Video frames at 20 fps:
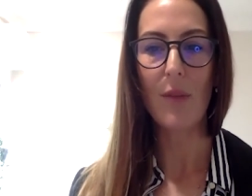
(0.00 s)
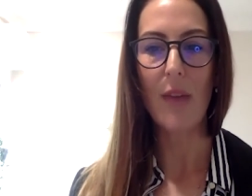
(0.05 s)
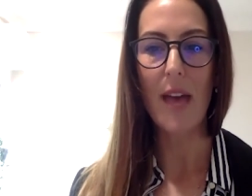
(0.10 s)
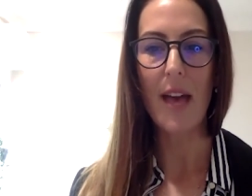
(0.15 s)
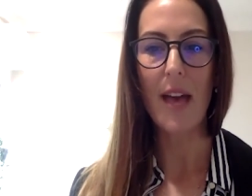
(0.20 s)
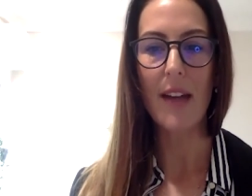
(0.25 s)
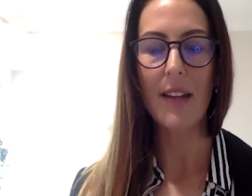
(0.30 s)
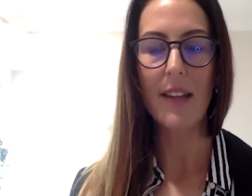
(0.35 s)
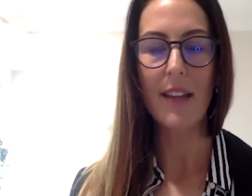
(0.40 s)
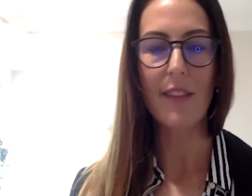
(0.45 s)

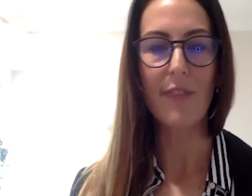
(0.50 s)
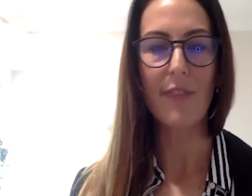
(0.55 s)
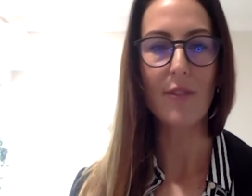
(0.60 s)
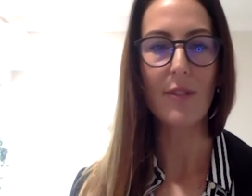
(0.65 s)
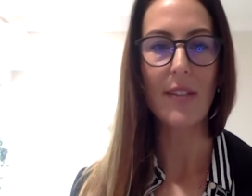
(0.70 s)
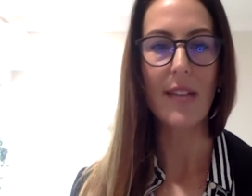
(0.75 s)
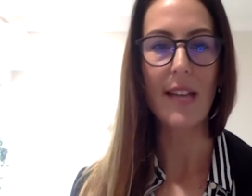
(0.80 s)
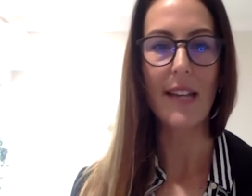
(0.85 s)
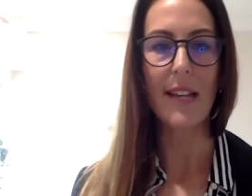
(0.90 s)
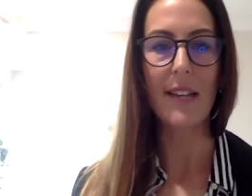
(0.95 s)
how do they fall
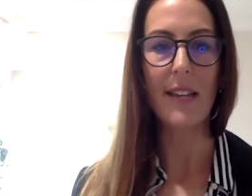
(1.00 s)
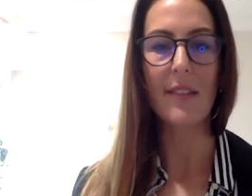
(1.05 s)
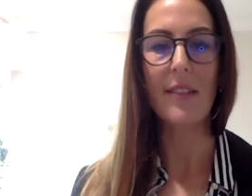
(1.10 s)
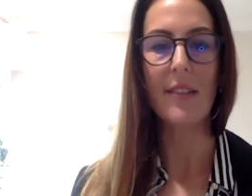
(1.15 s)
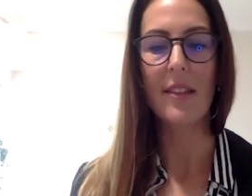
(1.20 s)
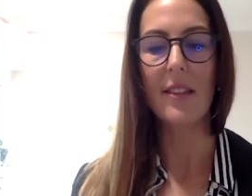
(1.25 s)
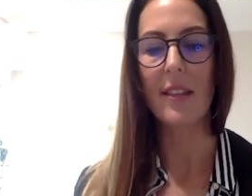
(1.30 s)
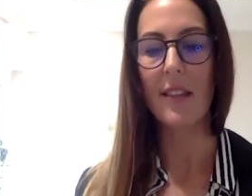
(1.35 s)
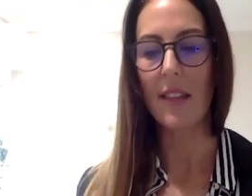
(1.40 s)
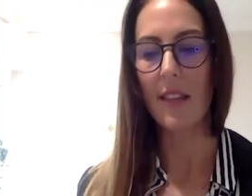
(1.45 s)
down other
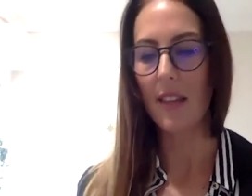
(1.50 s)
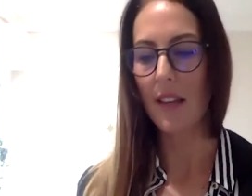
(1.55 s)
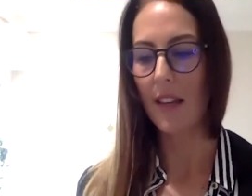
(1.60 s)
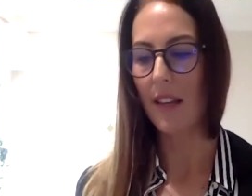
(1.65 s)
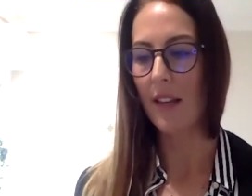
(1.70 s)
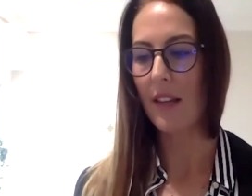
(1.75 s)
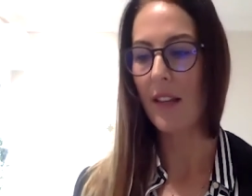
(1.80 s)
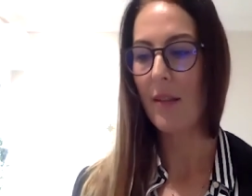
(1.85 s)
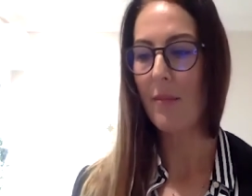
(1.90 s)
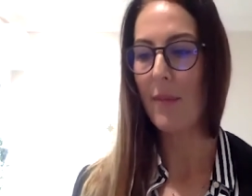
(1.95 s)
than
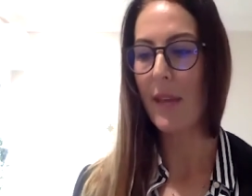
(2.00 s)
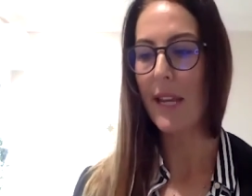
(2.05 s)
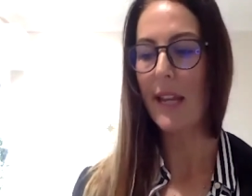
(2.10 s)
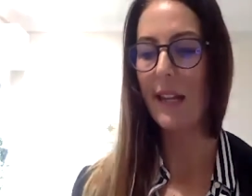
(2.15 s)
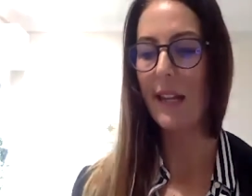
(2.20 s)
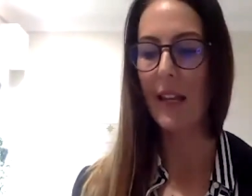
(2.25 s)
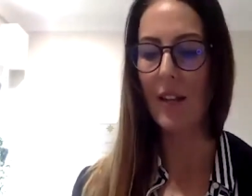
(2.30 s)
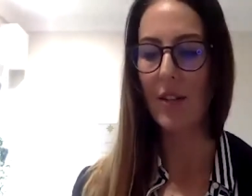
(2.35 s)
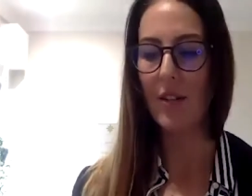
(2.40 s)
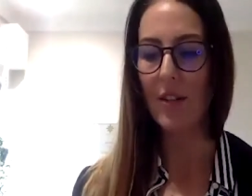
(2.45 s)
the
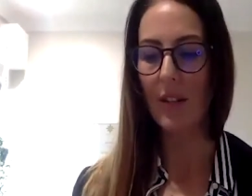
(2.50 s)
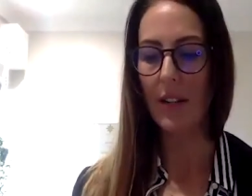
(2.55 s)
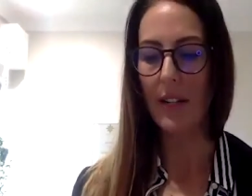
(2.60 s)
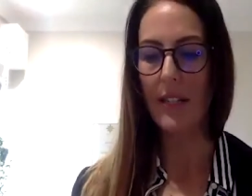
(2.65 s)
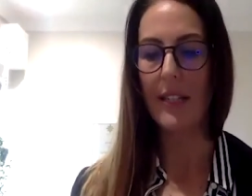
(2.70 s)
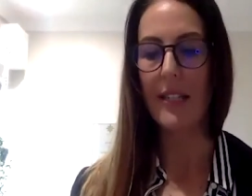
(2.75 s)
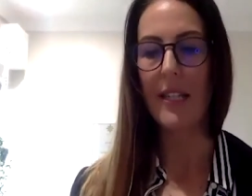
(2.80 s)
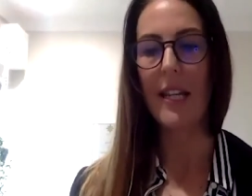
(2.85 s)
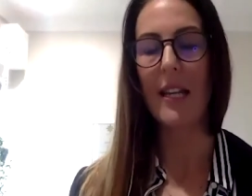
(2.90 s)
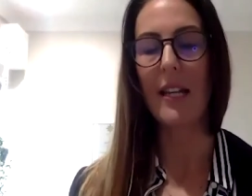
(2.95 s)
making it
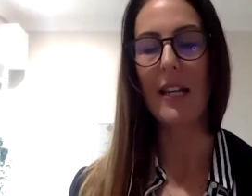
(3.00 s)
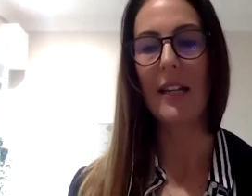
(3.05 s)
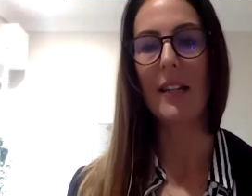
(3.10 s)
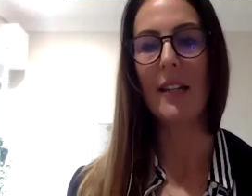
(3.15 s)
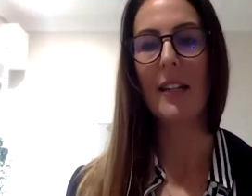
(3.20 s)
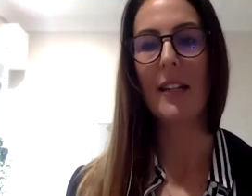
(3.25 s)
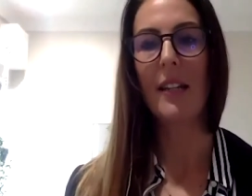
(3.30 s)
interesting